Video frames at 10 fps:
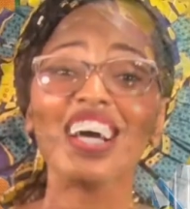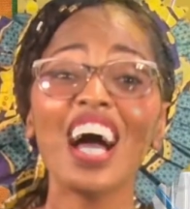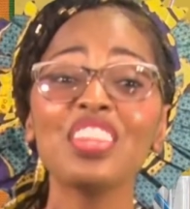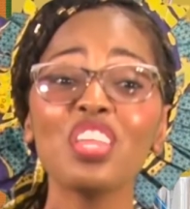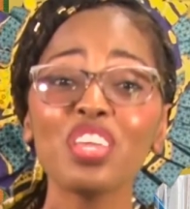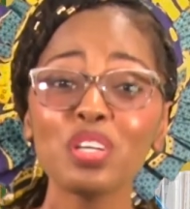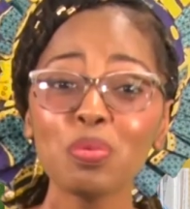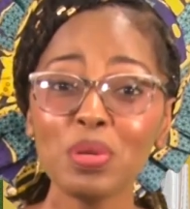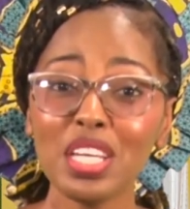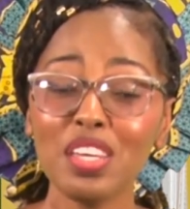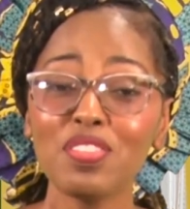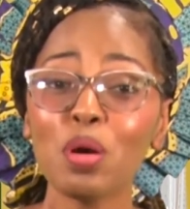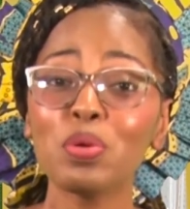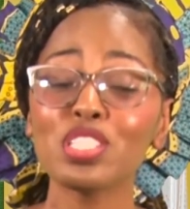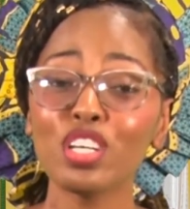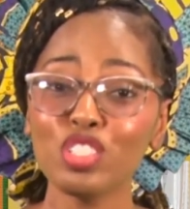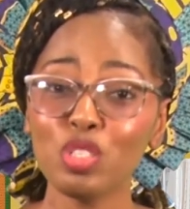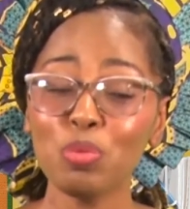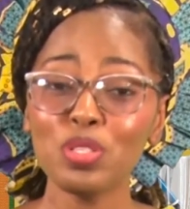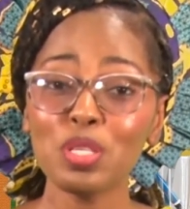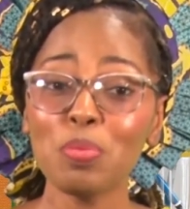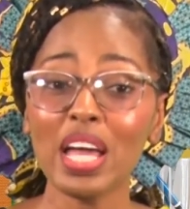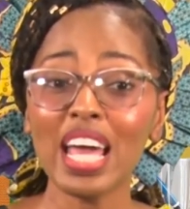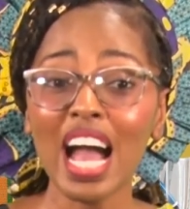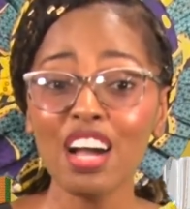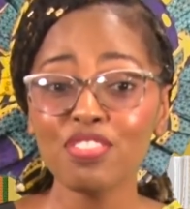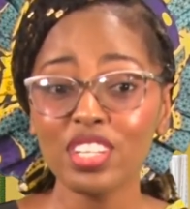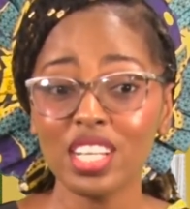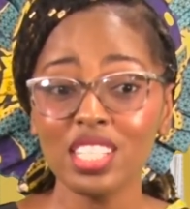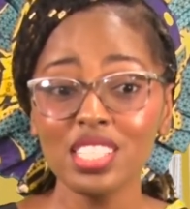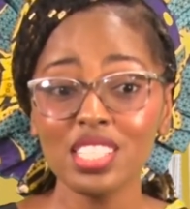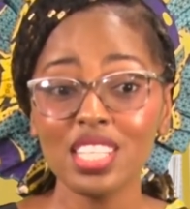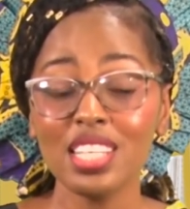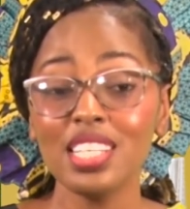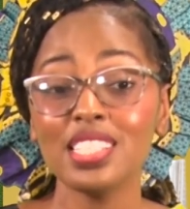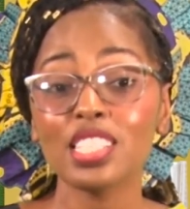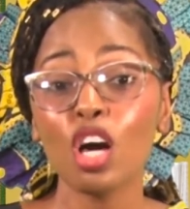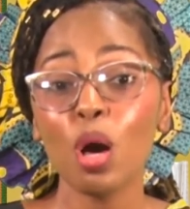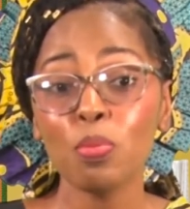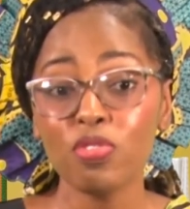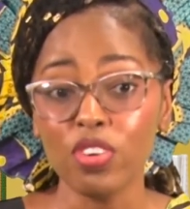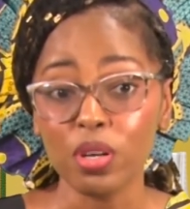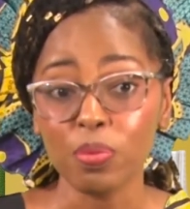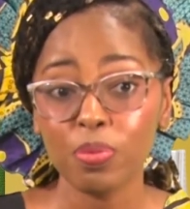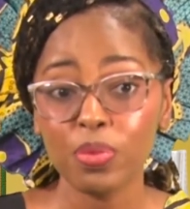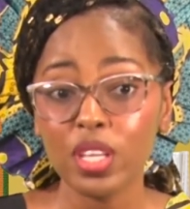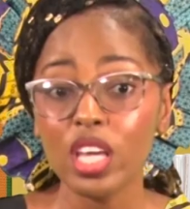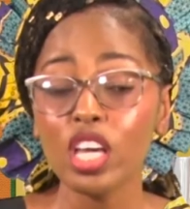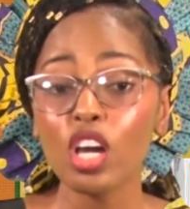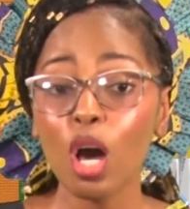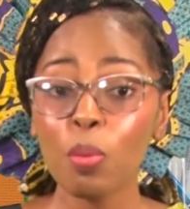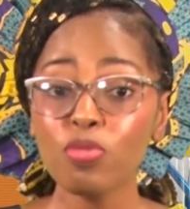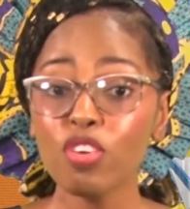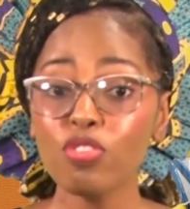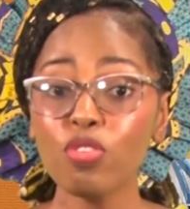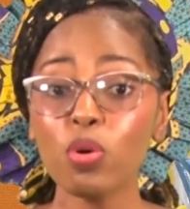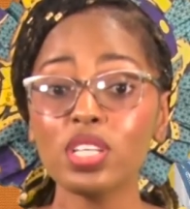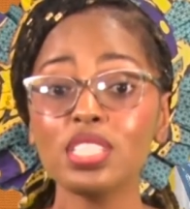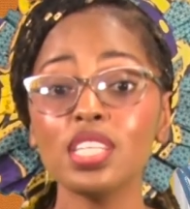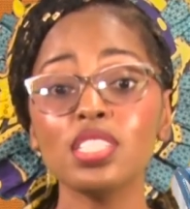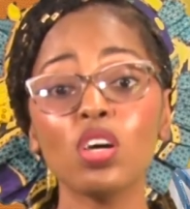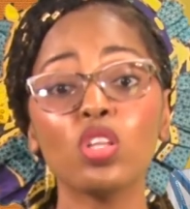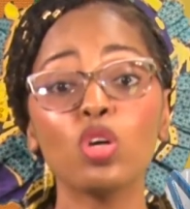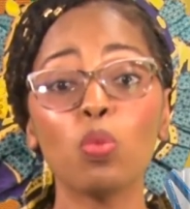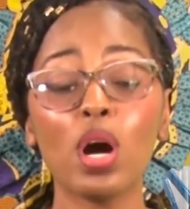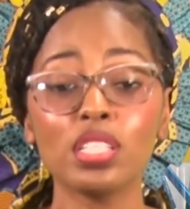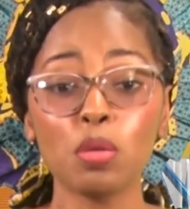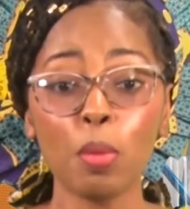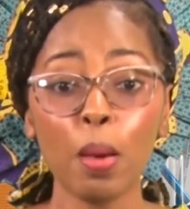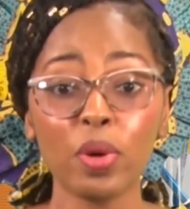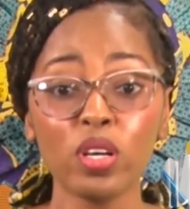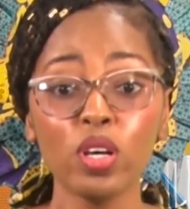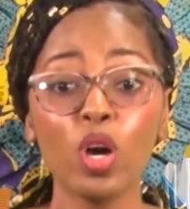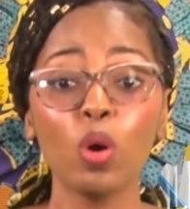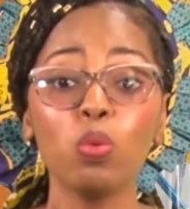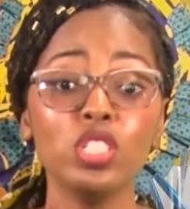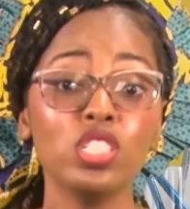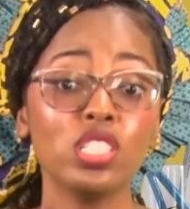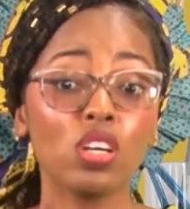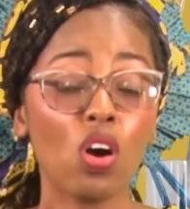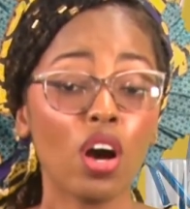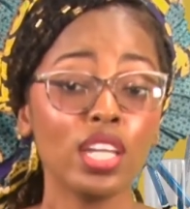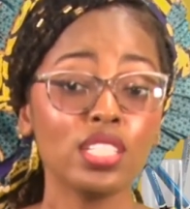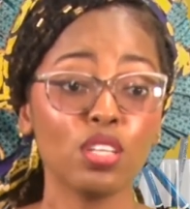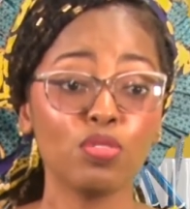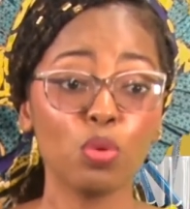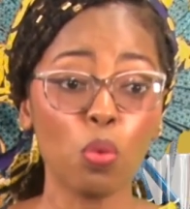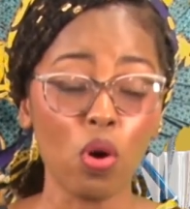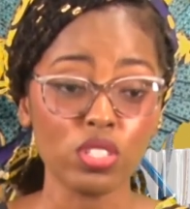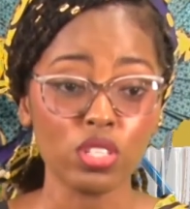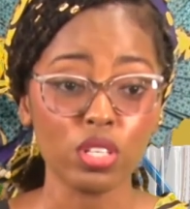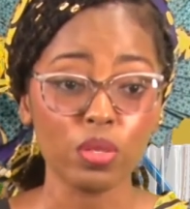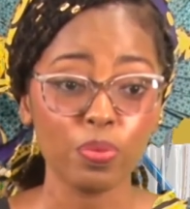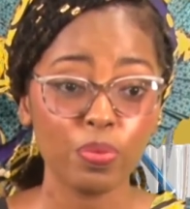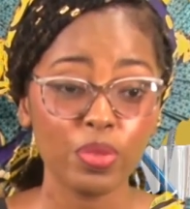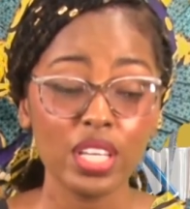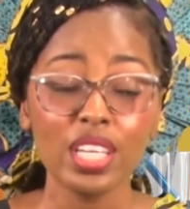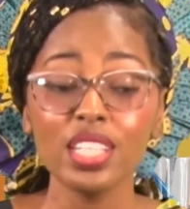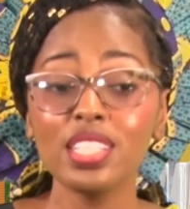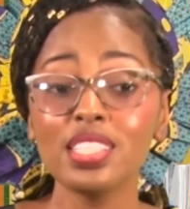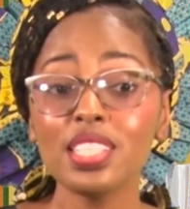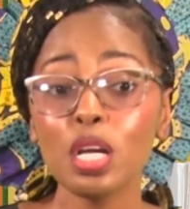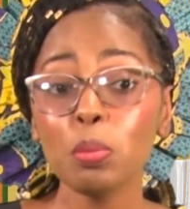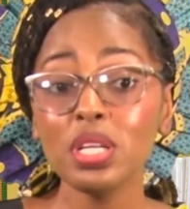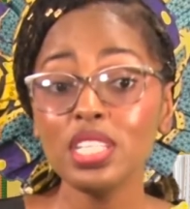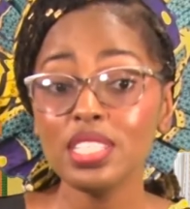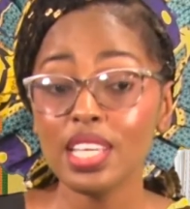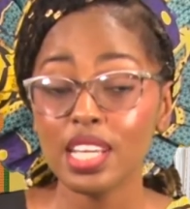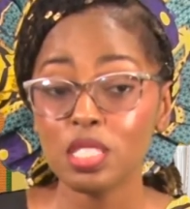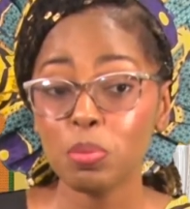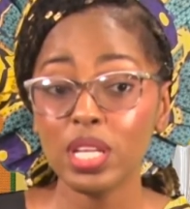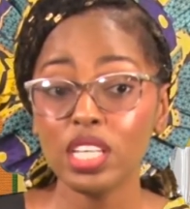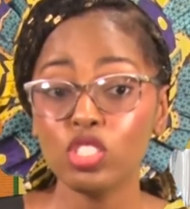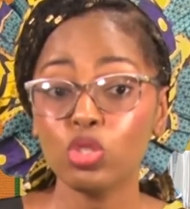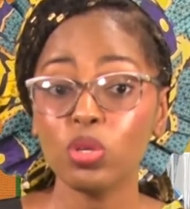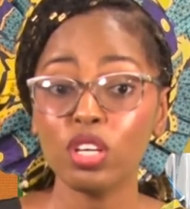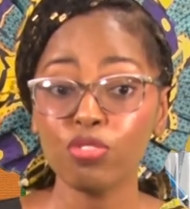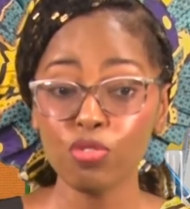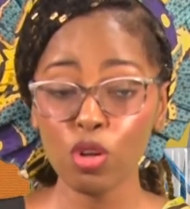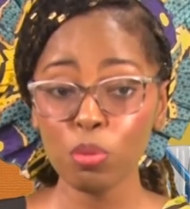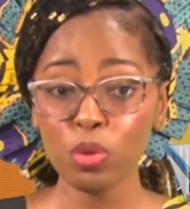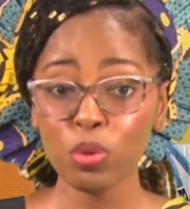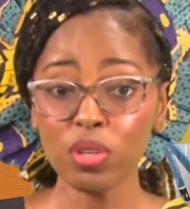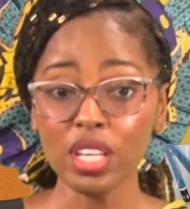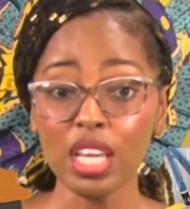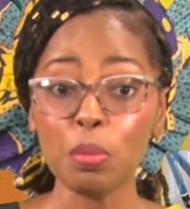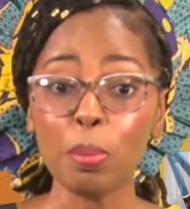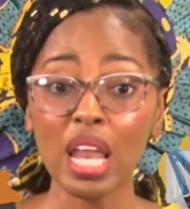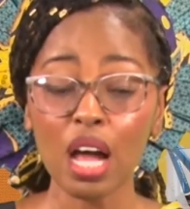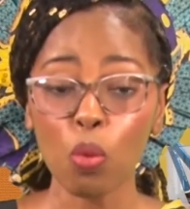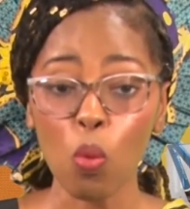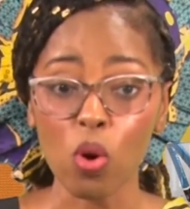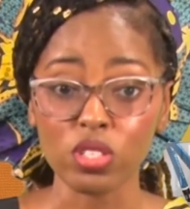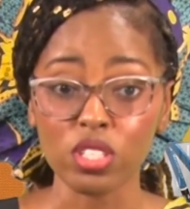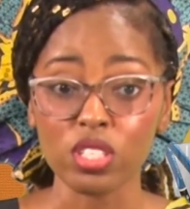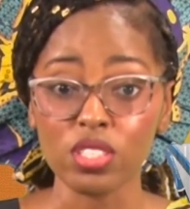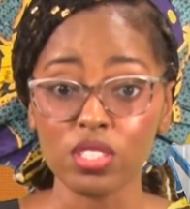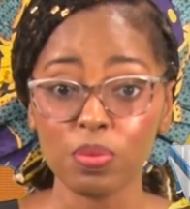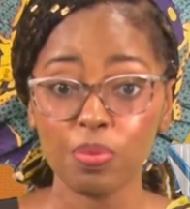Another belief that was contributed by the Africans is Comfort. Comfort focuses on the Water Mama, which is the goddess of the water. The ceremony takes place during a full moon in black waters.